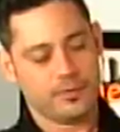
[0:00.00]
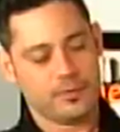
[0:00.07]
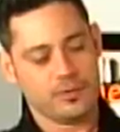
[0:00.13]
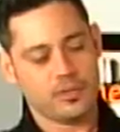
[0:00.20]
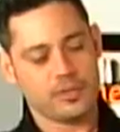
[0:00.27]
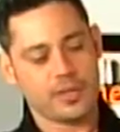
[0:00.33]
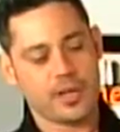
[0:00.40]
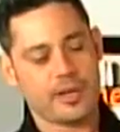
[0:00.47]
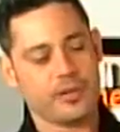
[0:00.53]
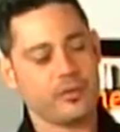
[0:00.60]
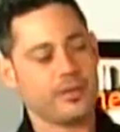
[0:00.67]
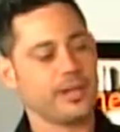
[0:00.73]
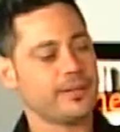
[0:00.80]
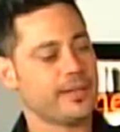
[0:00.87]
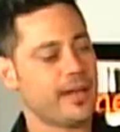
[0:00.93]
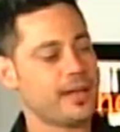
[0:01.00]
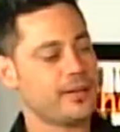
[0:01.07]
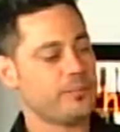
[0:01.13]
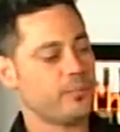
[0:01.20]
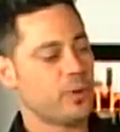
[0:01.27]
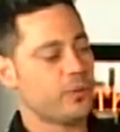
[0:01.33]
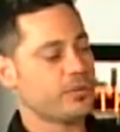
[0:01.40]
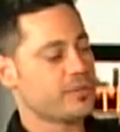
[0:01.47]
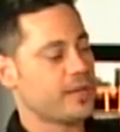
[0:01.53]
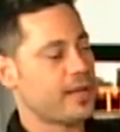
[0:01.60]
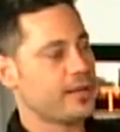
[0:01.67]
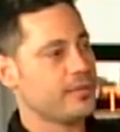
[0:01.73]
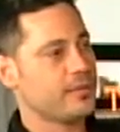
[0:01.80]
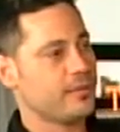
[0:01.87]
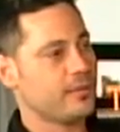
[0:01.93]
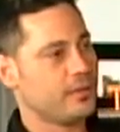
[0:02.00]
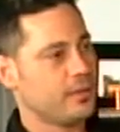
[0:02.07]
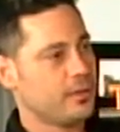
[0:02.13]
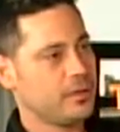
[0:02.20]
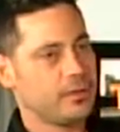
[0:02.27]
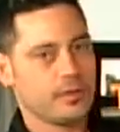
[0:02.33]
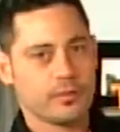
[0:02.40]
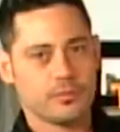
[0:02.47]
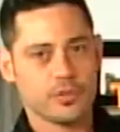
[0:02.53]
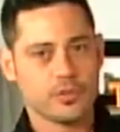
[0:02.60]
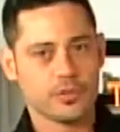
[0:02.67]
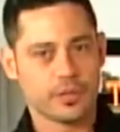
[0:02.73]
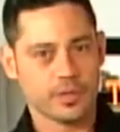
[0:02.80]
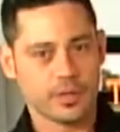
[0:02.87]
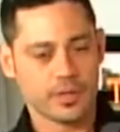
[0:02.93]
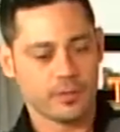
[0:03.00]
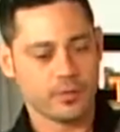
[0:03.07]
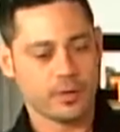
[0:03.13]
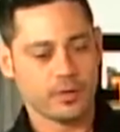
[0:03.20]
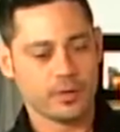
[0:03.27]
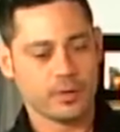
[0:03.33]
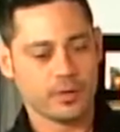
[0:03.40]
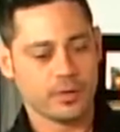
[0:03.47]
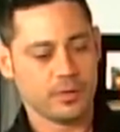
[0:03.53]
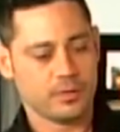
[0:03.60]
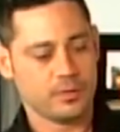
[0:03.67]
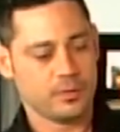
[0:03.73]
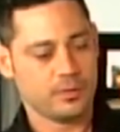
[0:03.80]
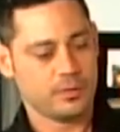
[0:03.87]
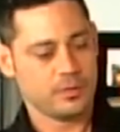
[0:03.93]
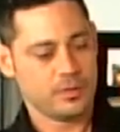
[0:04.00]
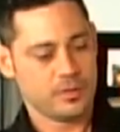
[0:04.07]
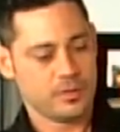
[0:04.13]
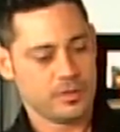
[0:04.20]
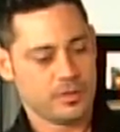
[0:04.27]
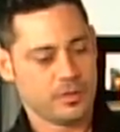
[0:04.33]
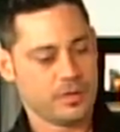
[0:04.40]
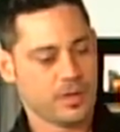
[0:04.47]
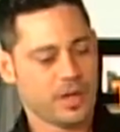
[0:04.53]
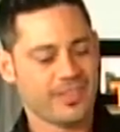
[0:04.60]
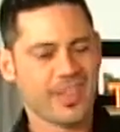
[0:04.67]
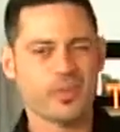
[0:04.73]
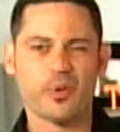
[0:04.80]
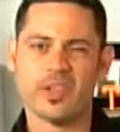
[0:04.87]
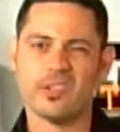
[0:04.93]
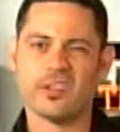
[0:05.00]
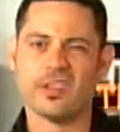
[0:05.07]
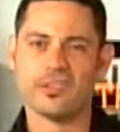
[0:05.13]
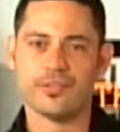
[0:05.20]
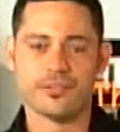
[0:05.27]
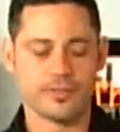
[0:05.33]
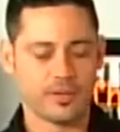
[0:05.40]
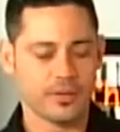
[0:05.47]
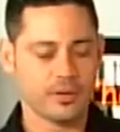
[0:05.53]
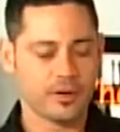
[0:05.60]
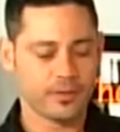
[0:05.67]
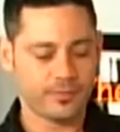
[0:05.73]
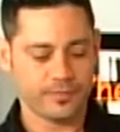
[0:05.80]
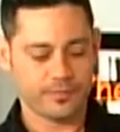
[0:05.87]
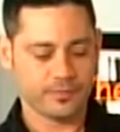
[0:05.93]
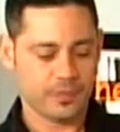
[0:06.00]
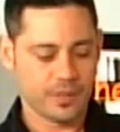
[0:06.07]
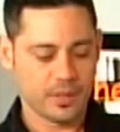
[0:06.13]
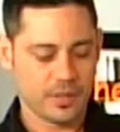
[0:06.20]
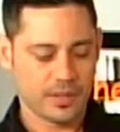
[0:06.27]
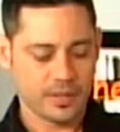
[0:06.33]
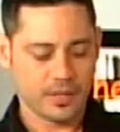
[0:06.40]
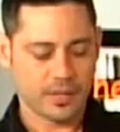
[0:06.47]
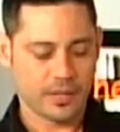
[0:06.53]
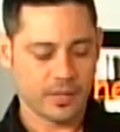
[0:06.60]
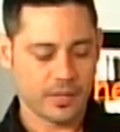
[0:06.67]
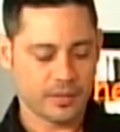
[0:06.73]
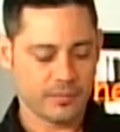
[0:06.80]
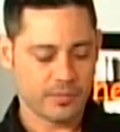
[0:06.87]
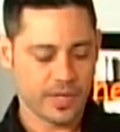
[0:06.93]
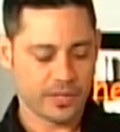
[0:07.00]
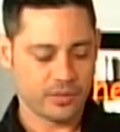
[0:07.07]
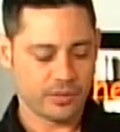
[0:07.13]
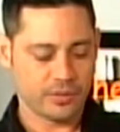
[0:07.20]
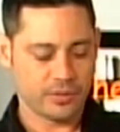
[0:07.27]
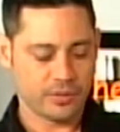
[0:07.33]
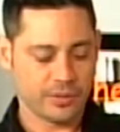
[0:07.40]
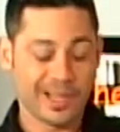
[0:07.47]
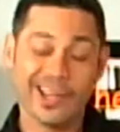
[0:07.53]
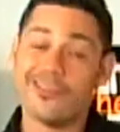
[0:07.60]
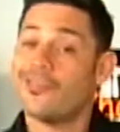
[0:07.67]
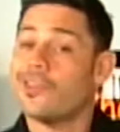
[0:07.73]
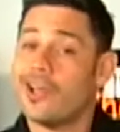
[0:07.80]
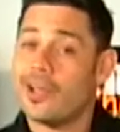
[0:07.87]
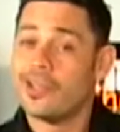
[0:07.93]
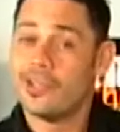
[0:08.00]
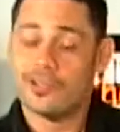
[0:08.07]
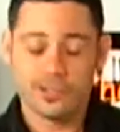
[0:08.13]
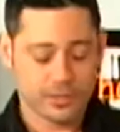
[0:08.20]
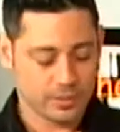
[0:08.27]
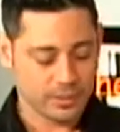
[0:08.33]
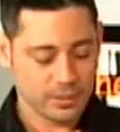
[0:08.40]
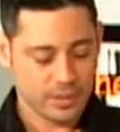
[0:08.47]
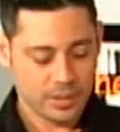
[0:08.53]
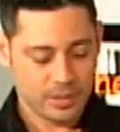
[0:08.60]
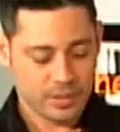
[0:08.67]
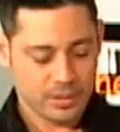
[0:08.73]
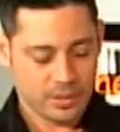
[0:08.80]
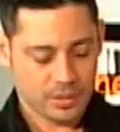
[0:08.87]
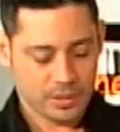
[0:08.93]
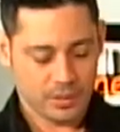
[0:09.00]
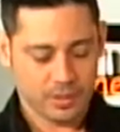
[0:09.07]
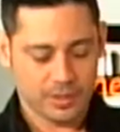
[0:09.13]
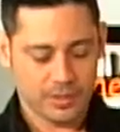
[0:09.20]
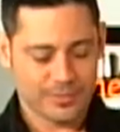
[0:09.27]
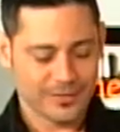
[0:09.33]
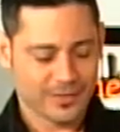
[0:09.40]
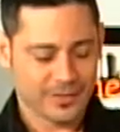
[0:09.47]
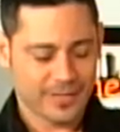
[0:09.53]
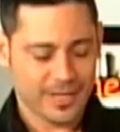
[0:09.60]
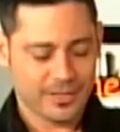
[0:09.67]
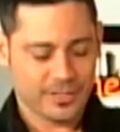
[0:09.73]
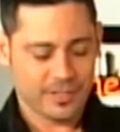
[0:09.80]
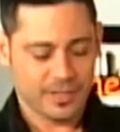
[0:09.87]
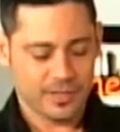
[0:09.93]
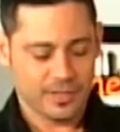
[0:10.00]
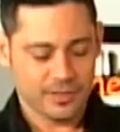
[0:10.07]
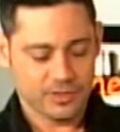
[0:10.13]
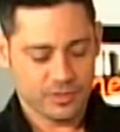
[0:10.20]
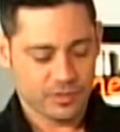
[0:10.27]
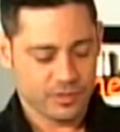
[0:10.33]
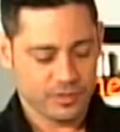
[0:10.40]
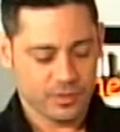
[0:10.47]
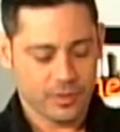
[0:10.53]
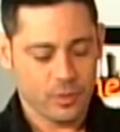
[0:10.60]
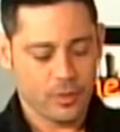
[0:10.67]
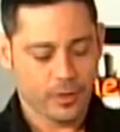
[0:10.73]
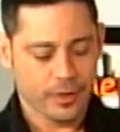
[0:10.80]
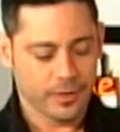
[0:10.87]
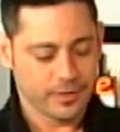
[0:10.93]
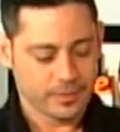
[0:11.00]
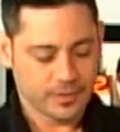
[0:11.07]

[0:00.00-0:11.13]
just kind of go like that on both sides. I'll show you on camera here. And that way you get the skin off, and it makes your life a lot easier because that skin is just annoying.